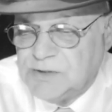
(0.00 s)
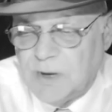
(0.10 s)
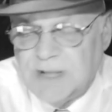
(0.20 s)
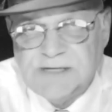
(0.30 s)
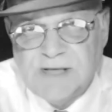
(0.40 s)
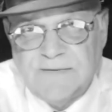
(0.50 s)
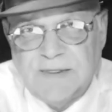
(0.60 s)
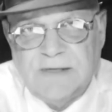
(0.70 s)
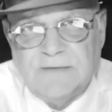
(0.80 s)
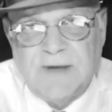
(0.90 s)
the
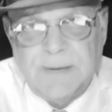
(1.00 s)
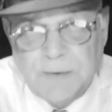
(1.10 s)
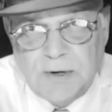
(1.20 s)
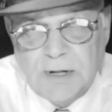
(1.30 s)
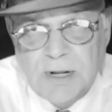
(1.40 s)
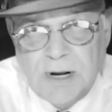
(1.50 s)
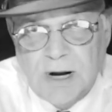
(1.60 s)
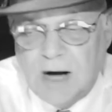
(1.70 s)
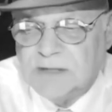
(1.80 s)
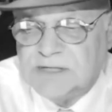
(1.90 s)
27th of April
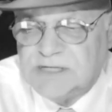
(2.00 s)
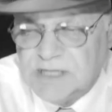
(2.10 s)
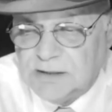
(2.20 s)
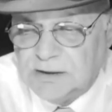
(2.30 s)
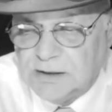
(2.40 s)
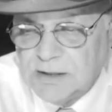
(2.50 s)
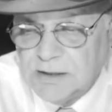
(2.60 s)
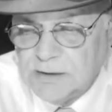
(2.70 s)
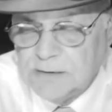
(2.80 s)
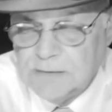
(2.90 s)
are still
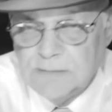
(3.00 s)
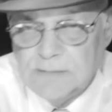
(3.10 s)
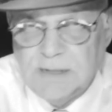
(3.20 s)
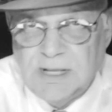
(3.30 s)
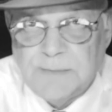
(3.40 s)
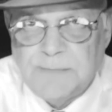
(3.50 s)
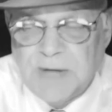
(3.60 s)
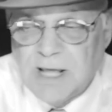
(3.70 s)
in